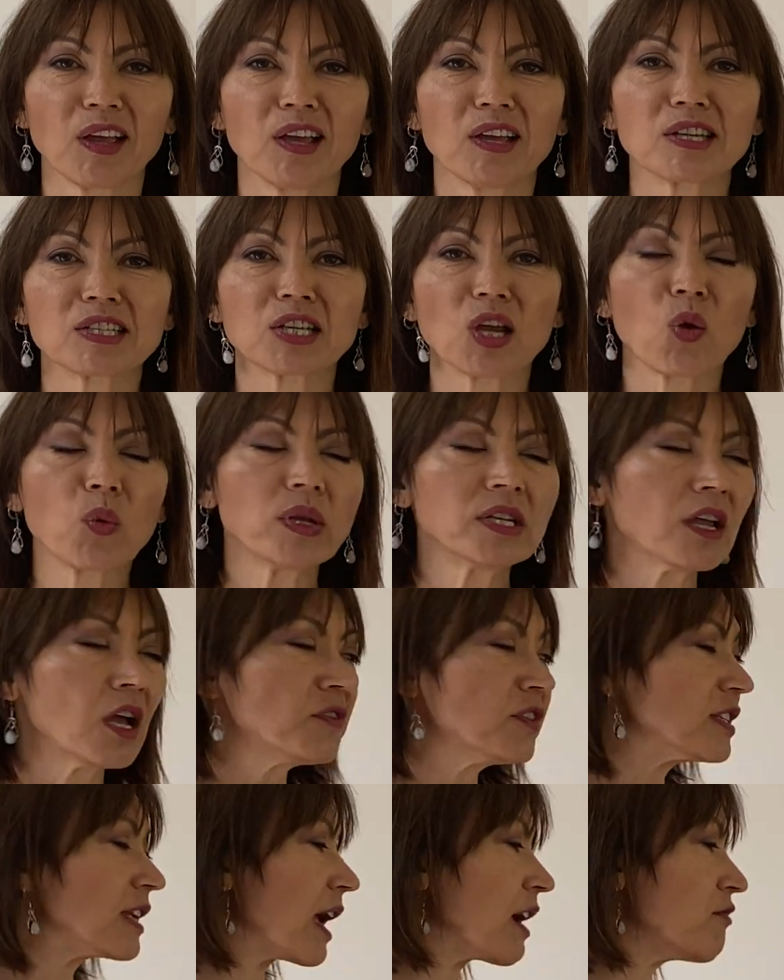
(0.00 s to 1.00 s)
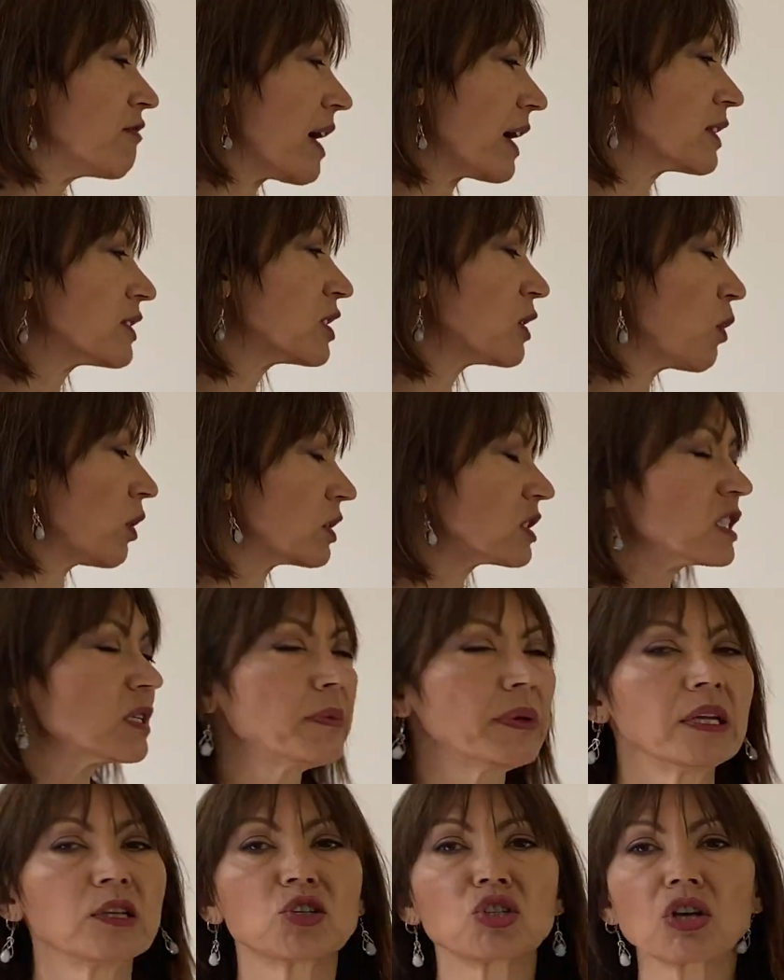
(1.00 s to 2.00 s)
So we know the director wants to
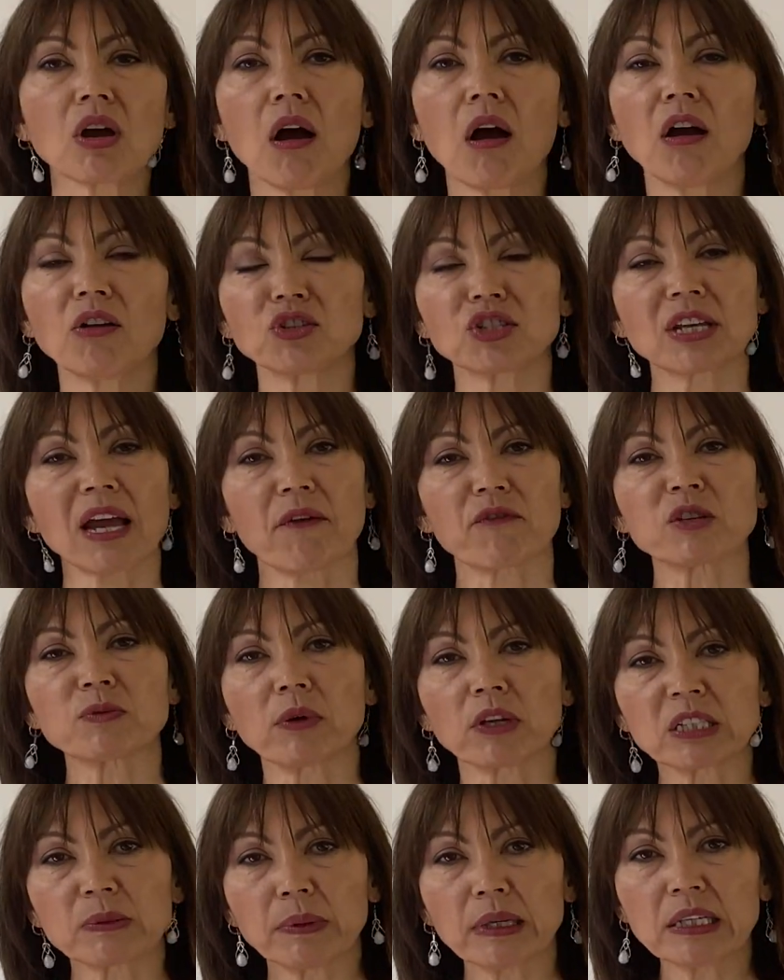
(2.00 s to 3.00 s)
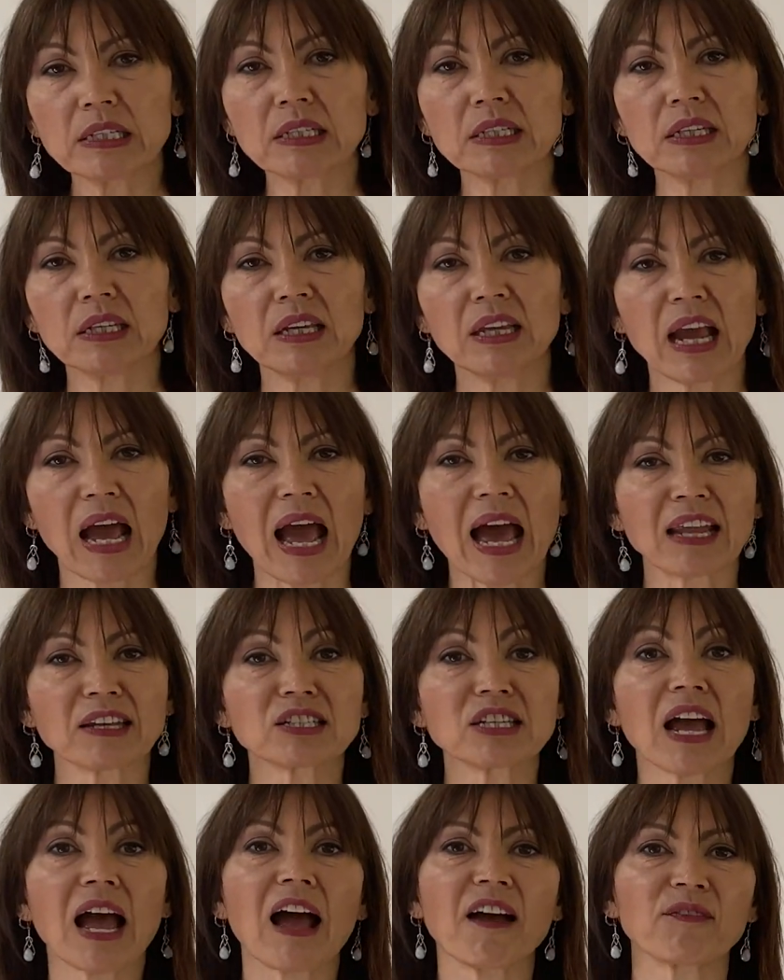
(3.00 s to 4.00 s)
be in charge, to have responsibility and
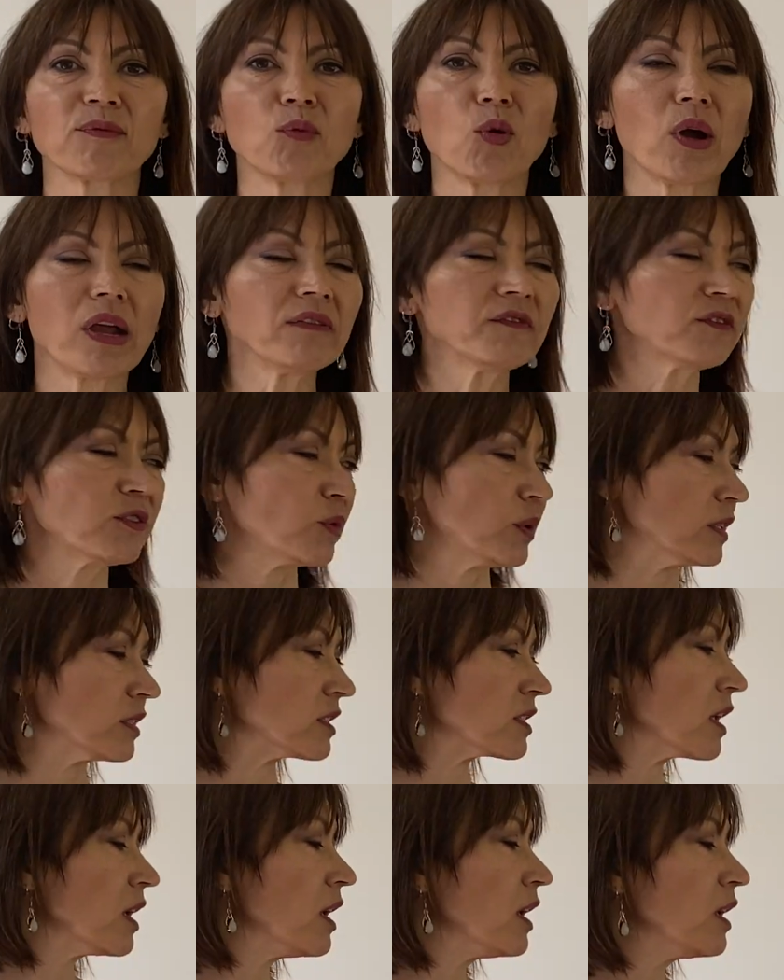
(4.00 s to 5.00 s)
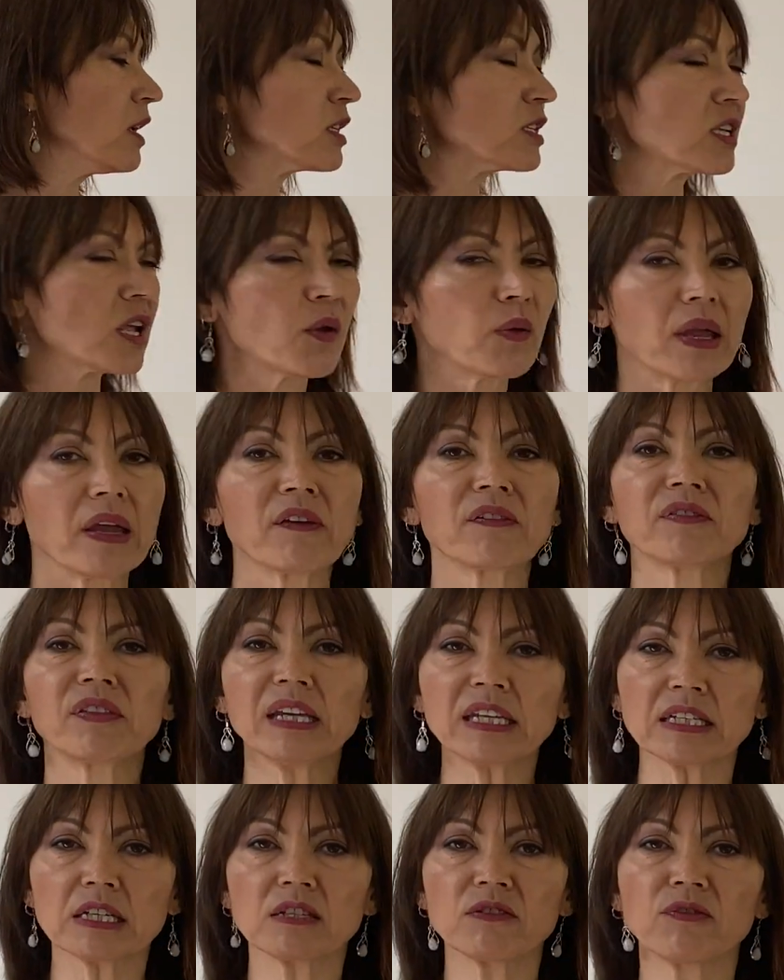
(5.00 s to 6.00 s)
to have more influence. So if
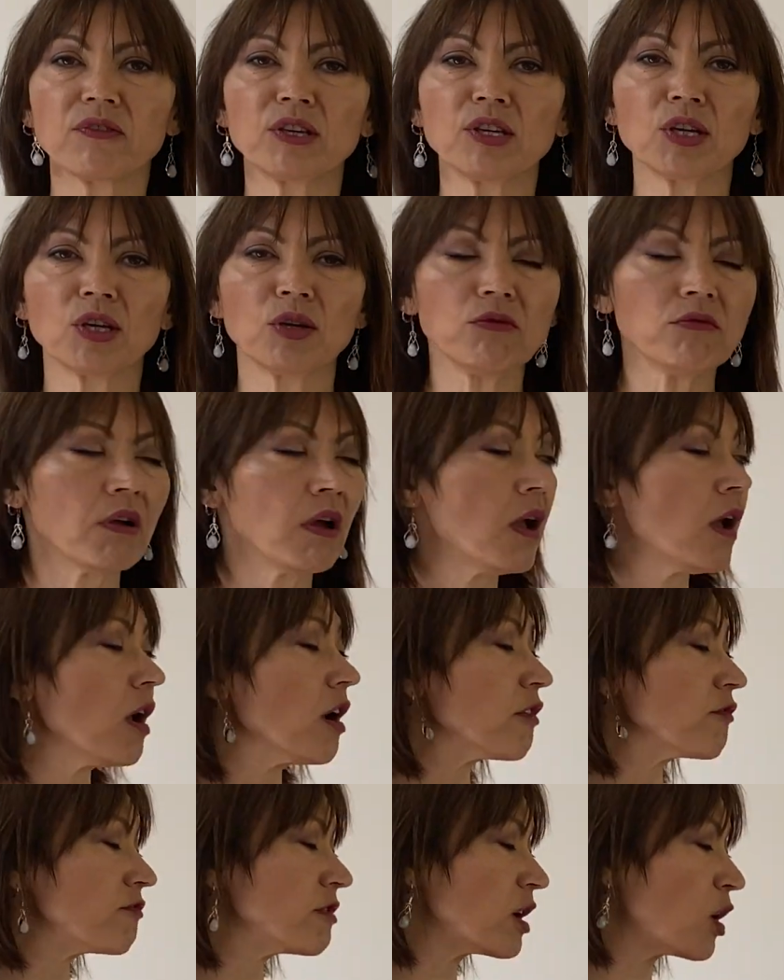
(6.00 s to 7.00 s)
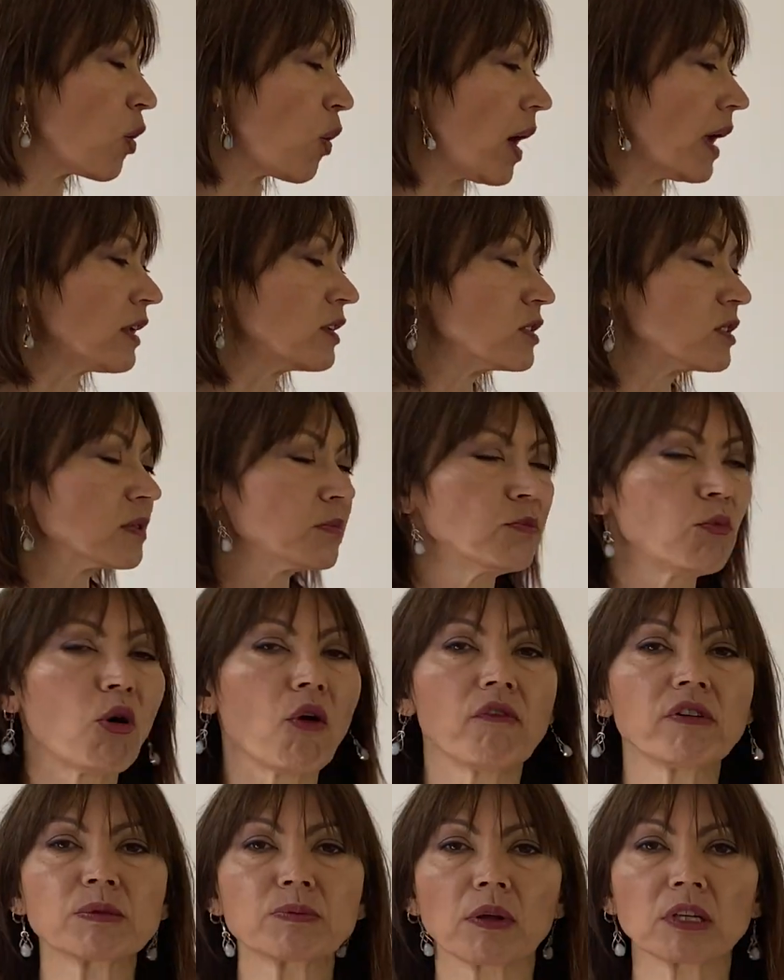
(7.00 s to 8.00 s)
this is for you, request more
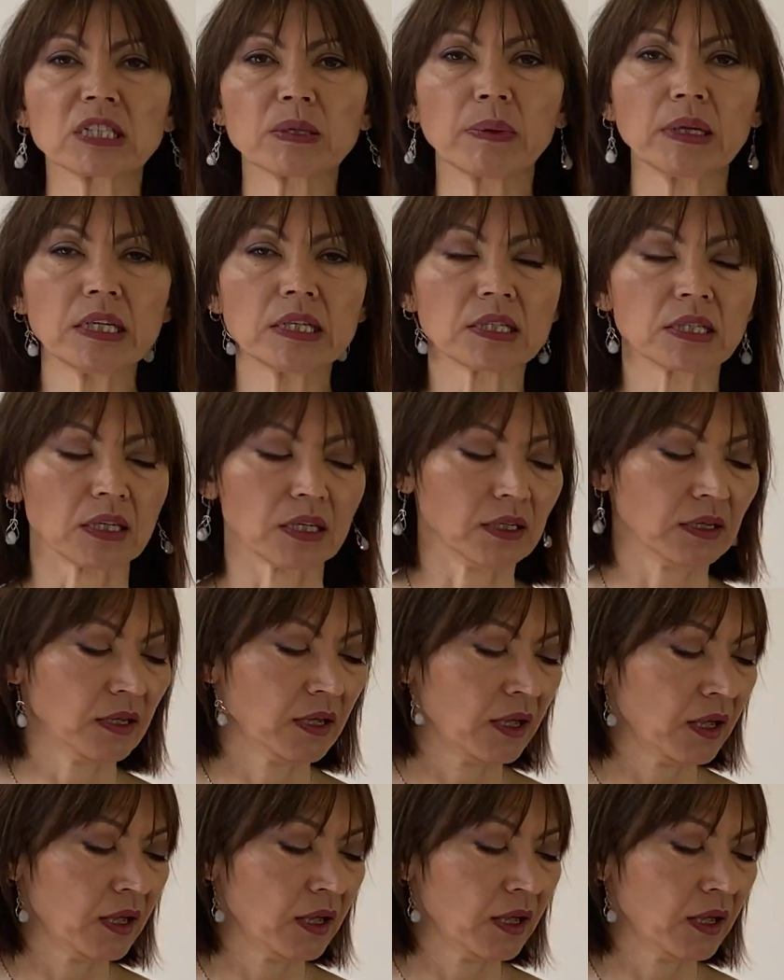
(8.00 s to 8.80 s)
responsibility.